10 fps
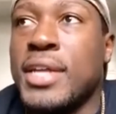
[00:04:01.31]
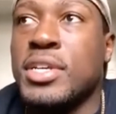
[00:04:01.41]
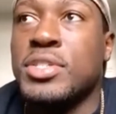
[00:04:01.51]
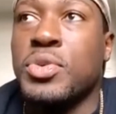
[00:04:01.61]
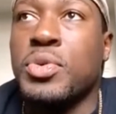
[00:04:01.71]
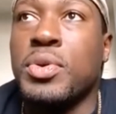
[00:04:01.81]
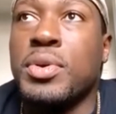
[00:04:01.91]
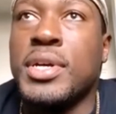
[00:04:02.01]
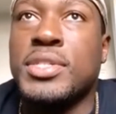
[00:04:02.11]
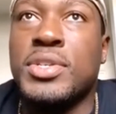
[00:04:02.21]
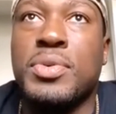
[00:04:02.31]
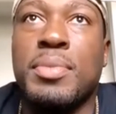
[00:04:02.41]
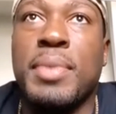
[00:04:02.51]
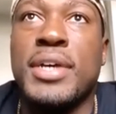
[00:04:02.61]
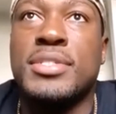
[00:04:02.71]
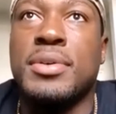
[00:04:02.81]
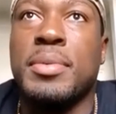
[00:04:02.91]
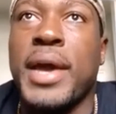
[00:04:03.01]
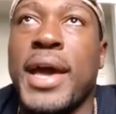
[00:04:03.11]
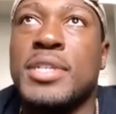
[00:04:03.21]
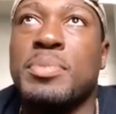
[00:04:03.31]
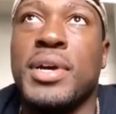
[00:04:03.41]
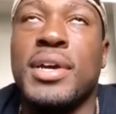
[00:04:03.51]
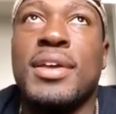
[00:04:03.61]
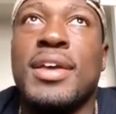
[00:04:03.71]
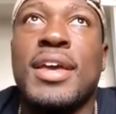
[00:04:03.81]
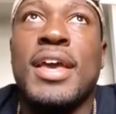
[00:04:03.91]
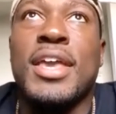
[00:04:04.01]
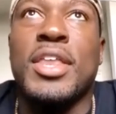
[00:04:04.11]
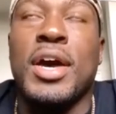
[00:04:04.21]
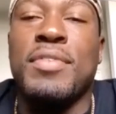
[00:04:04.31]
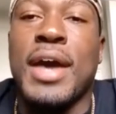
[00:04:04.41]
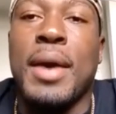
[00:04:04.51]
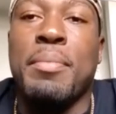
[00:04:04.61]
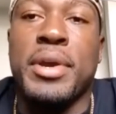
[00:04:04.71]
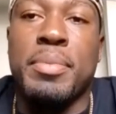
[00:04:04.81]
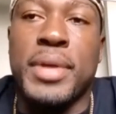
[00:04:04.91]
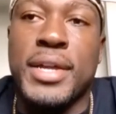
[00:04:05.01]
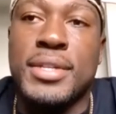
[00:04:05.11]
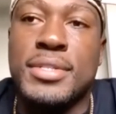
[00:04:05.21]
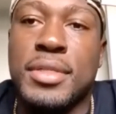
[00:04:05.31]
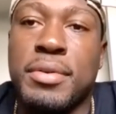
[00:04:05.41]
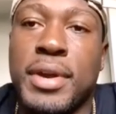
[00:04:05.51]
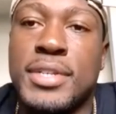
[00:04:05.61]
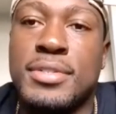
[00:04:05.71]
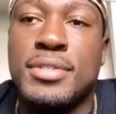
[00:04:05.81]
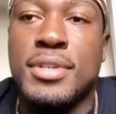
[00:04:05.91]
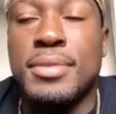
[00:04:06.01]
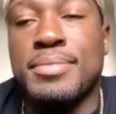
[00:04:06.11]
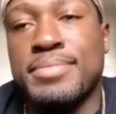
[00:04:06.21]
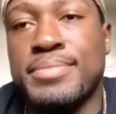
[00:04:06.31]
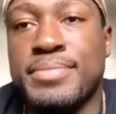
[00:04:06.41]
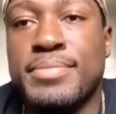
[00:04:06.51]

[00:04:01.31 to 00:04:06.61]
yeah, it's a cool milestone to pass, but I've got bigger plans on the horizon. So